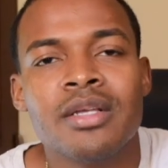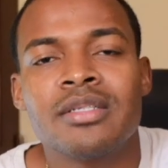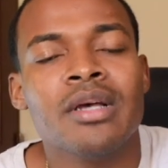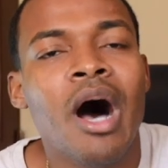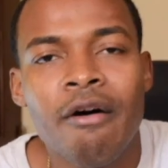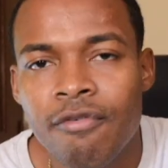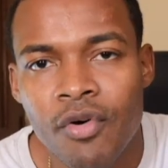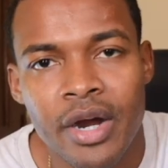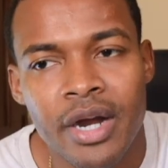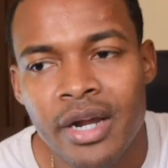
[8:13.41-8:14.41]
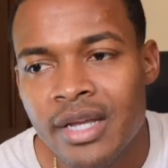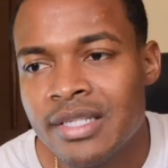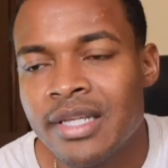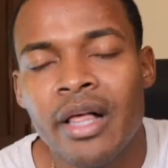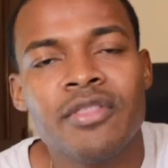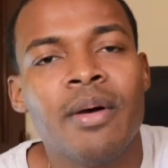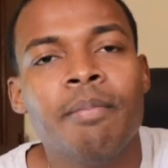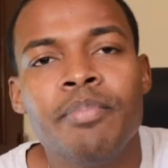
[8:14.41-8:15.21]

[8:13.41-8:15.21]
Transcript: software selling them